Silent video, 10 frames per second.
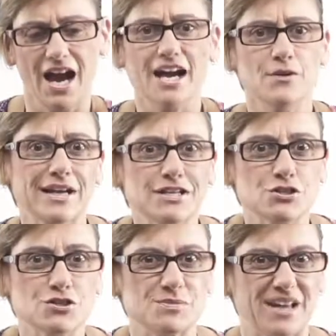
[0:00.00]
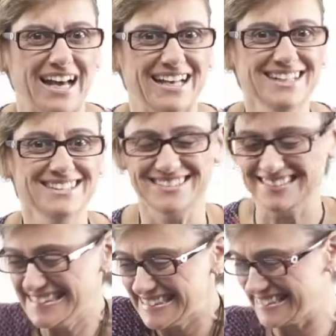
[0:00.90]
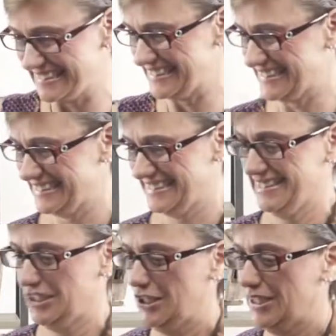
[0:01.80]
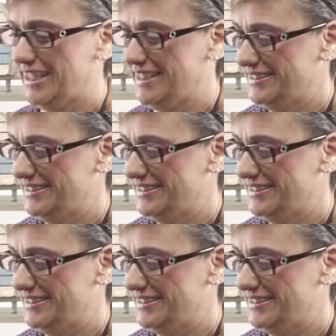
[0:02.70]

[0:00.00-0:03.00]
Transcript: Are you ready to do some cutting? Okay.